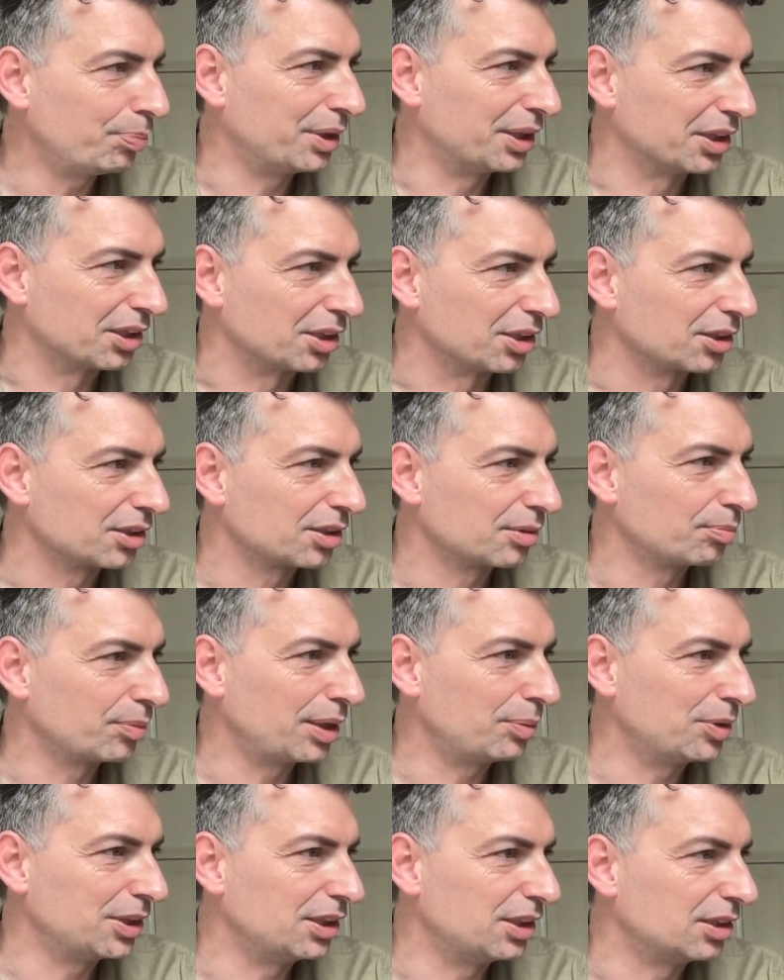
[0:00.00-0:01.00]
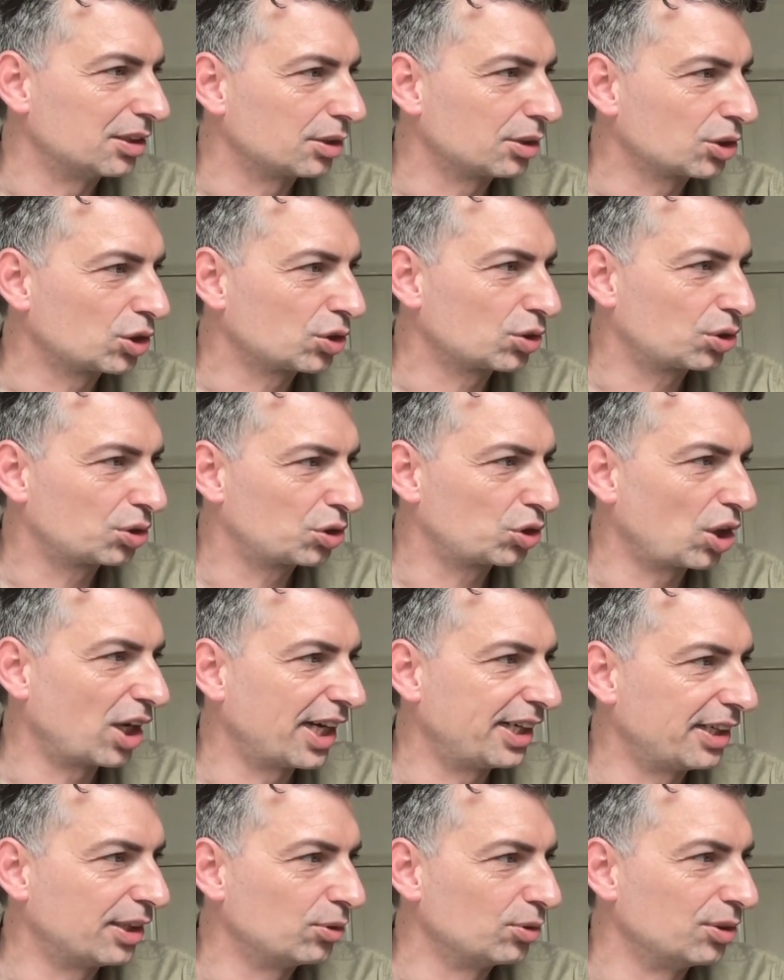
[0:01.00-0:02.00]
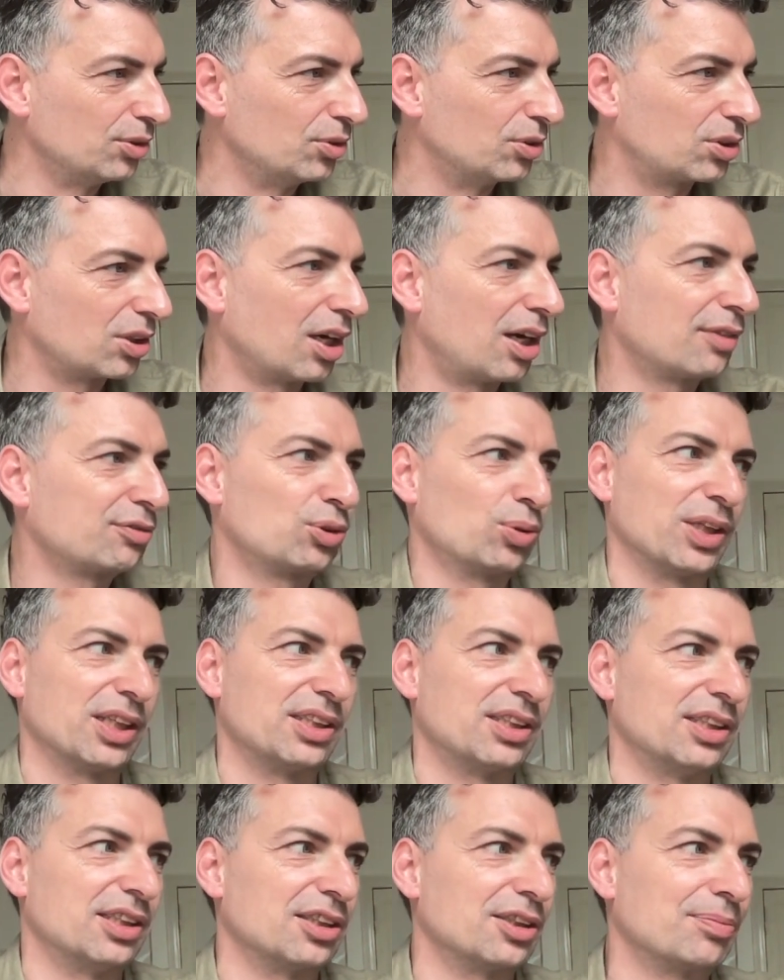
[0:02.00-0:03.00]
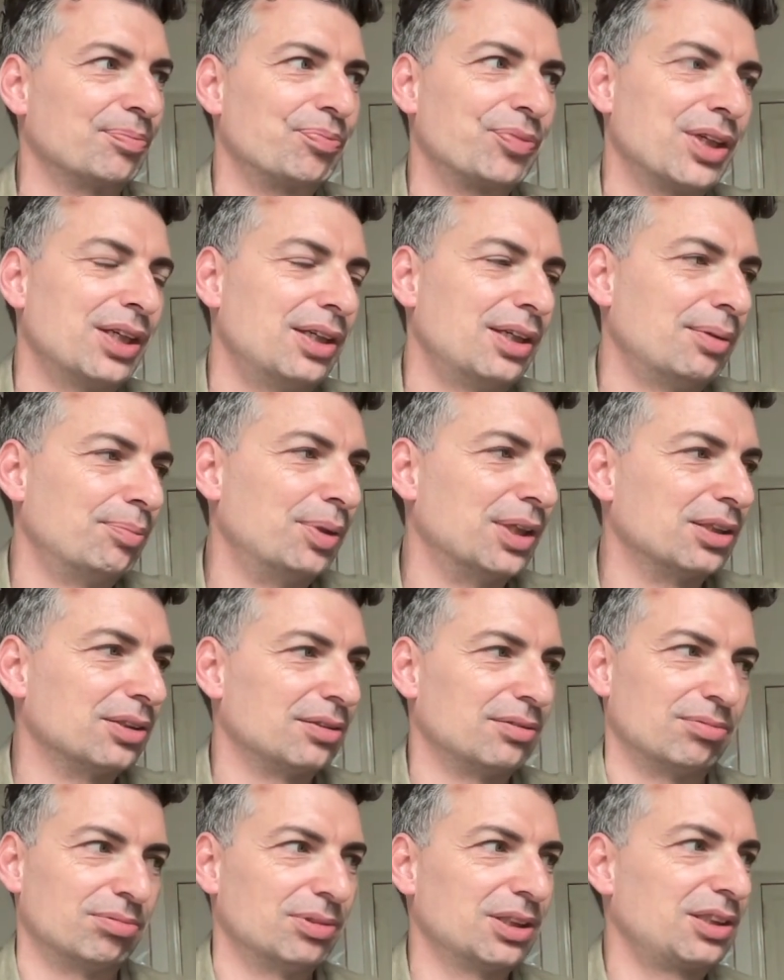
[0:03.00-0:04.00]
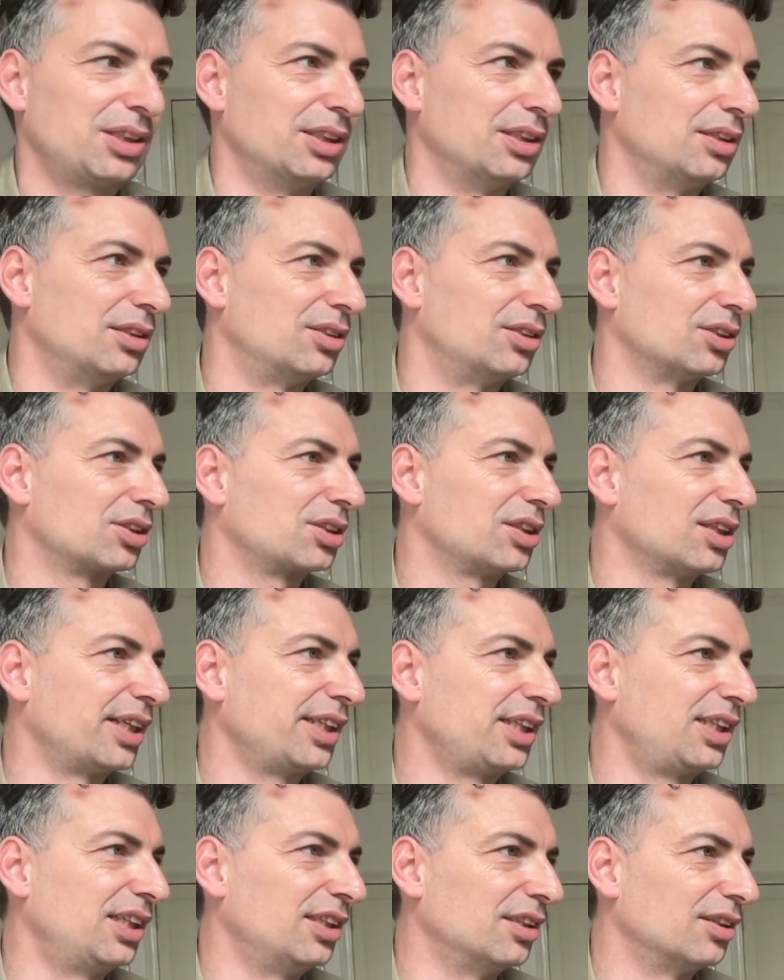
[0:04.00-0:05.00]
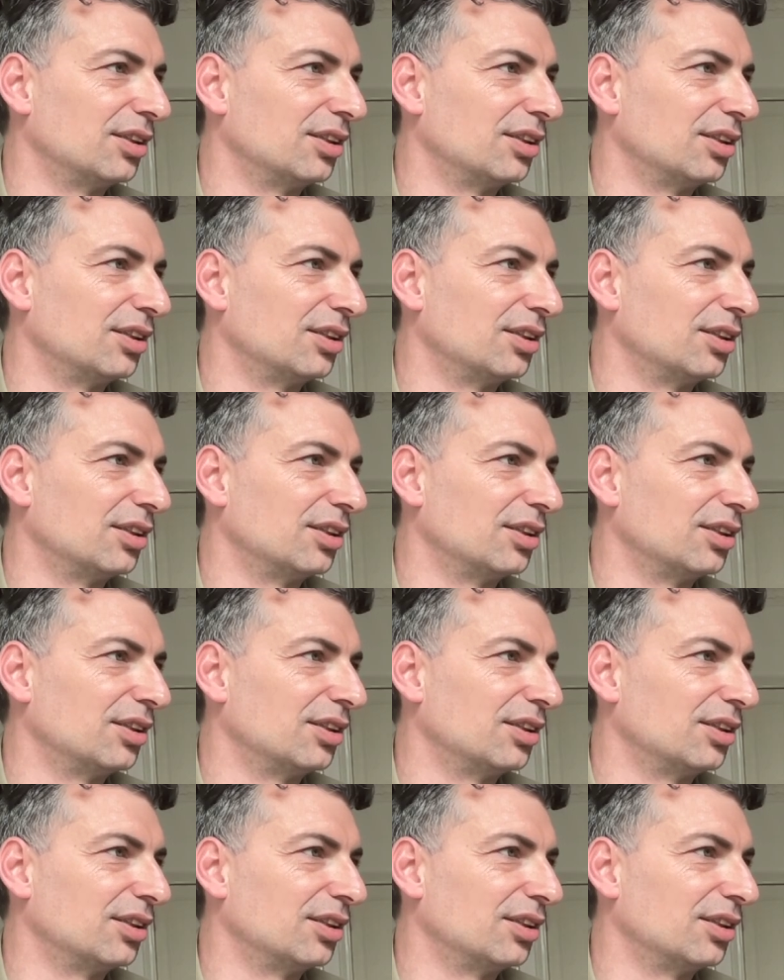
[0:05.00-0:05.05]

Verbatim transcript: here, maybe trying out new software here, but really just liking